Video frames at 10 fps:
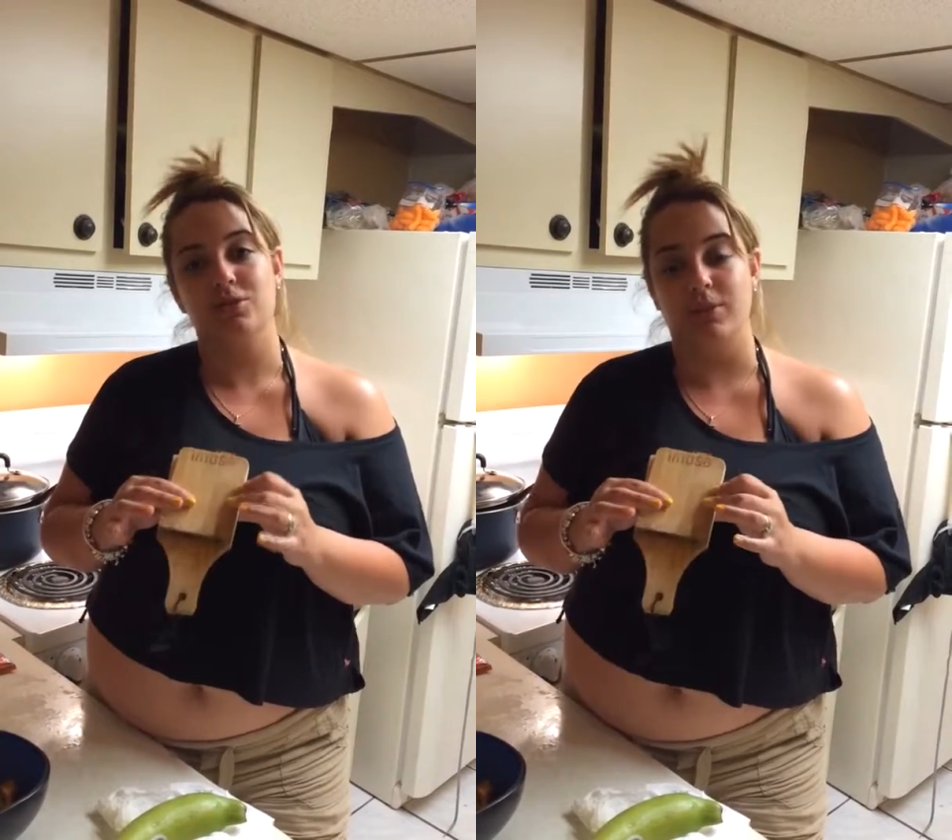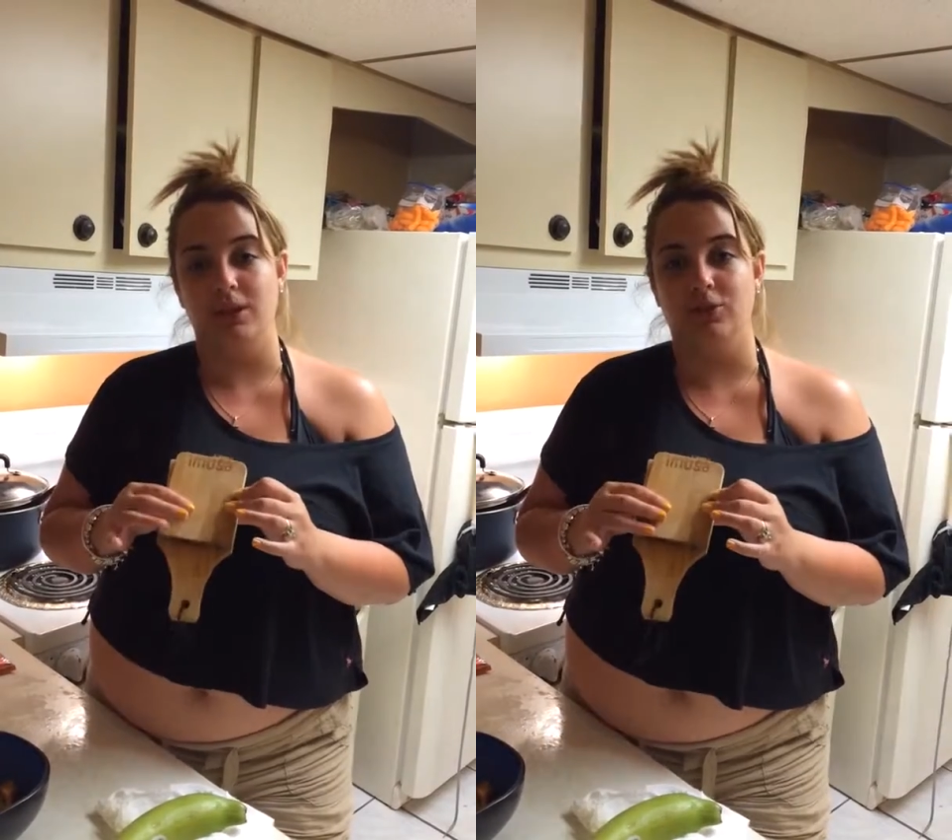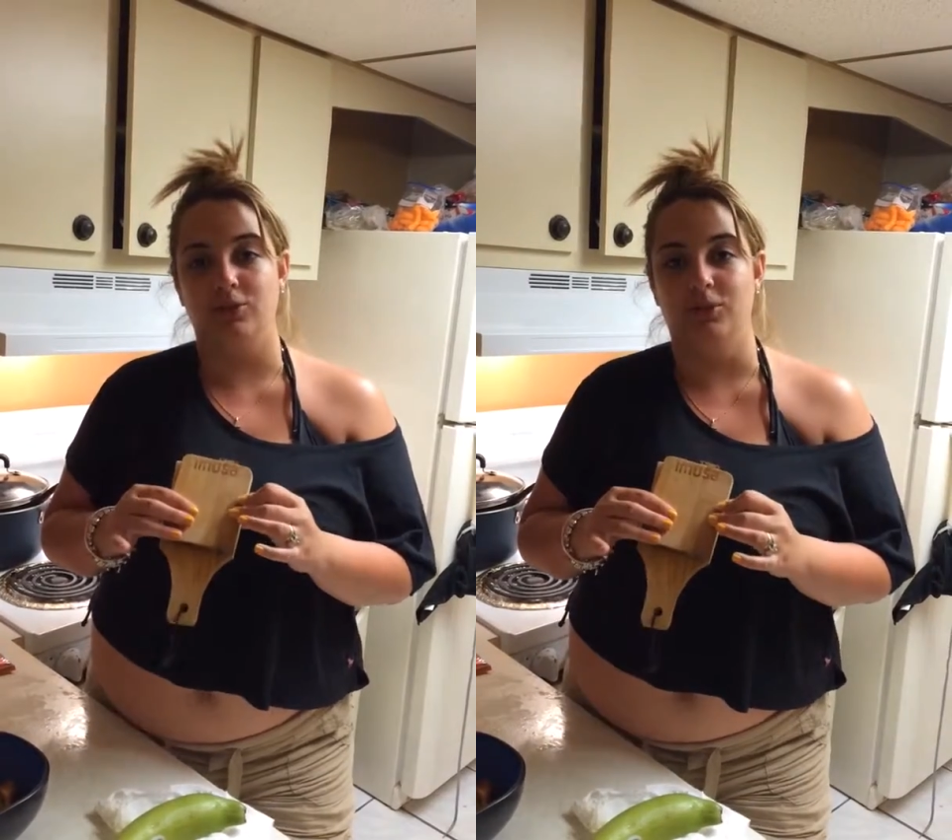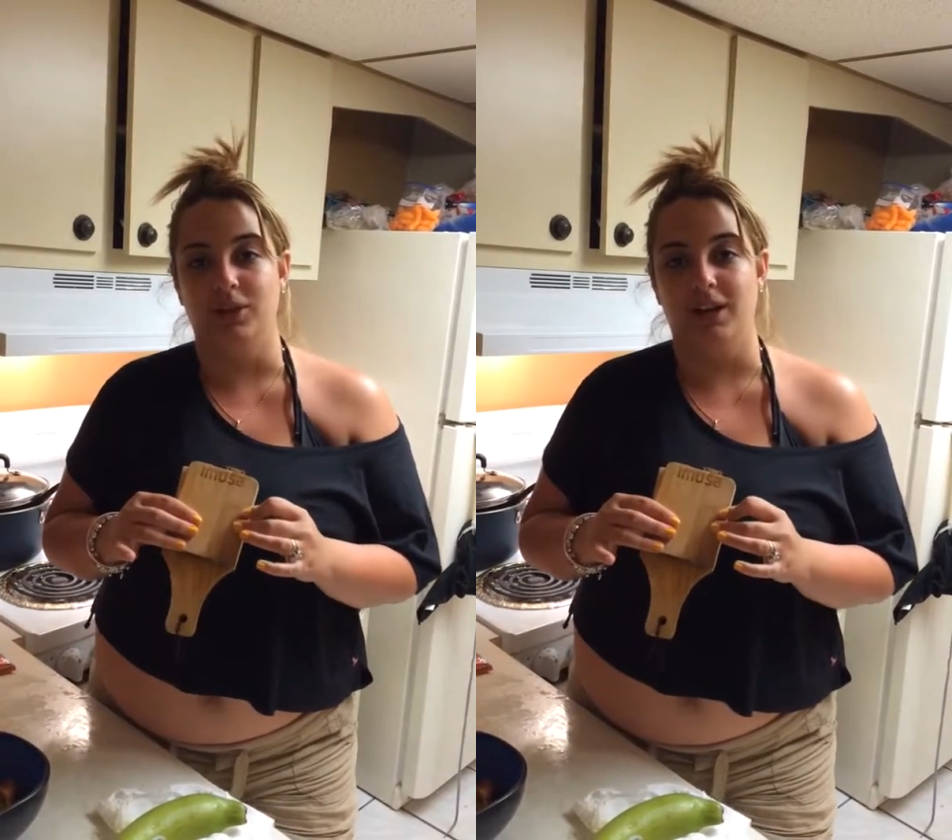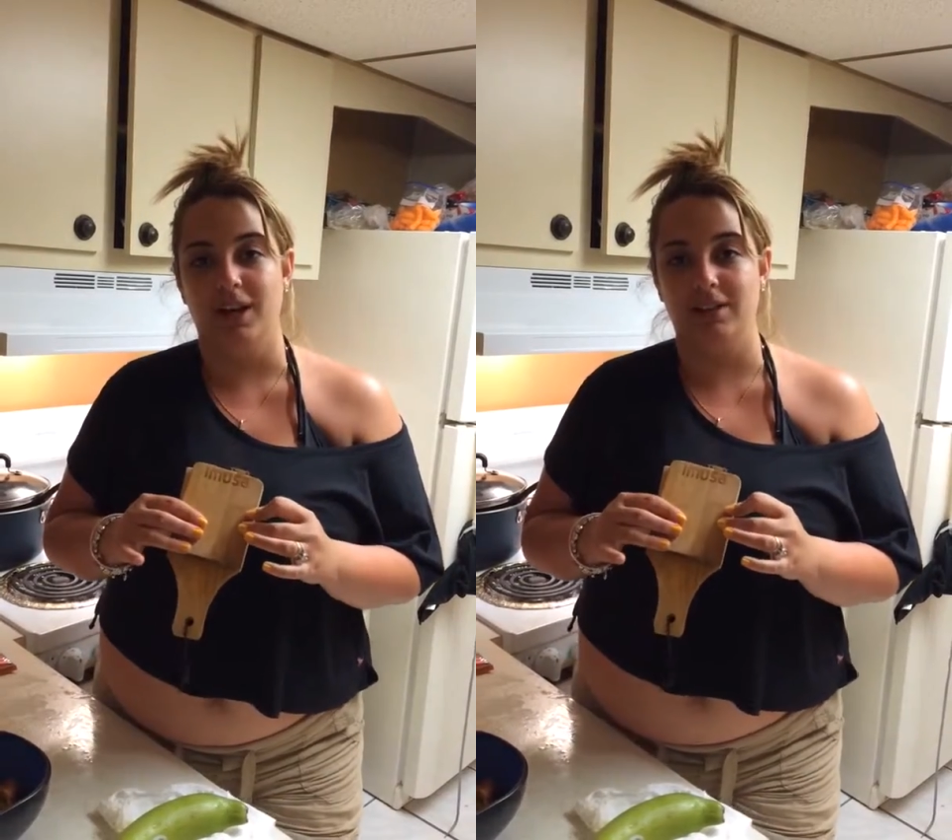to make
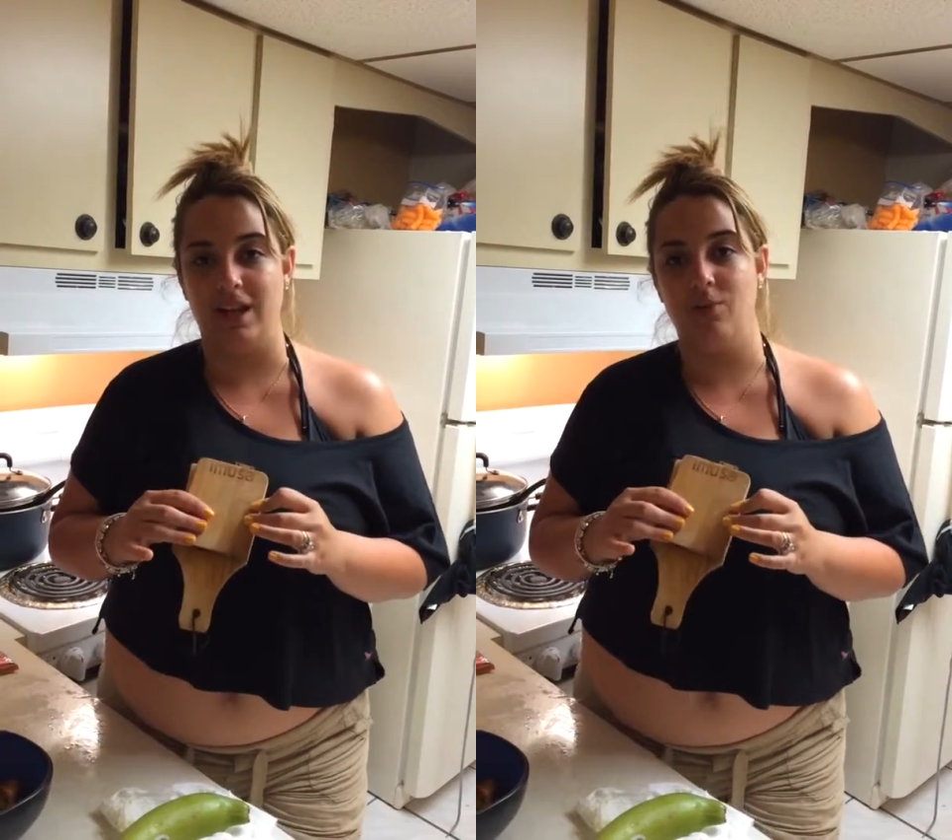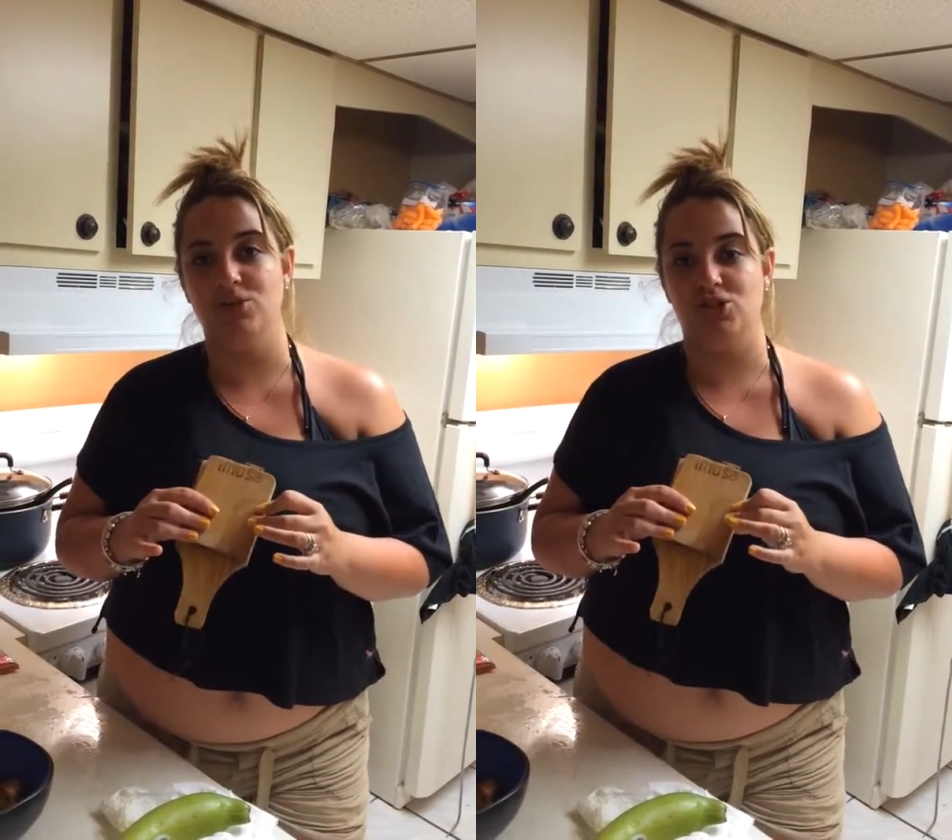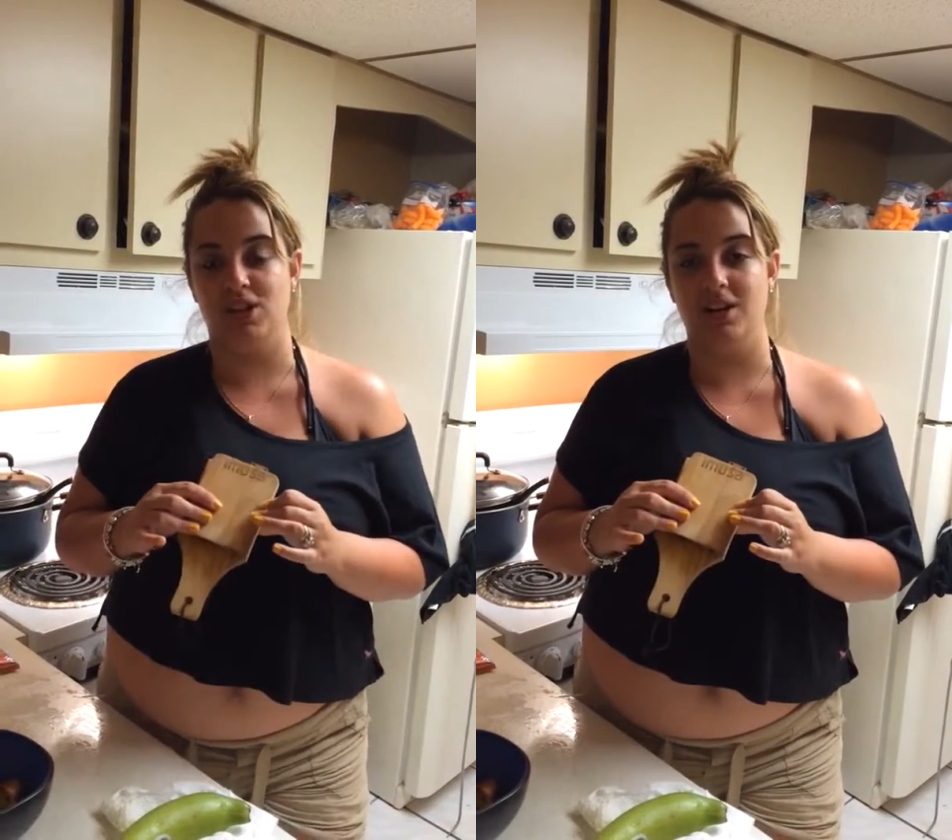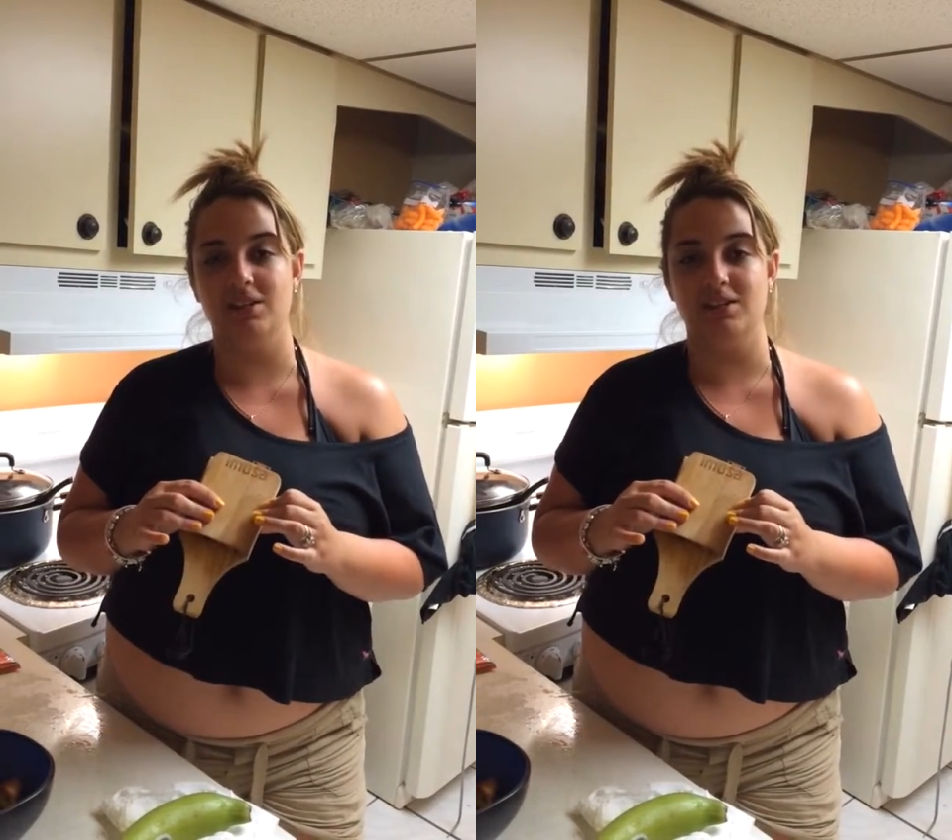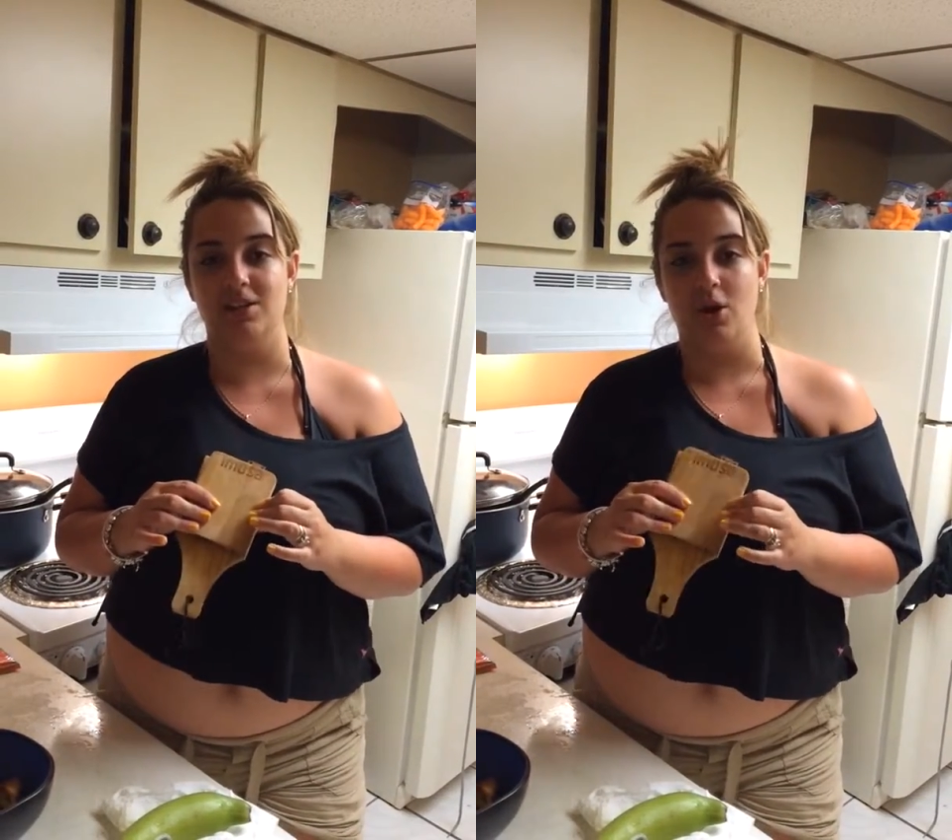tostones. And that was Gina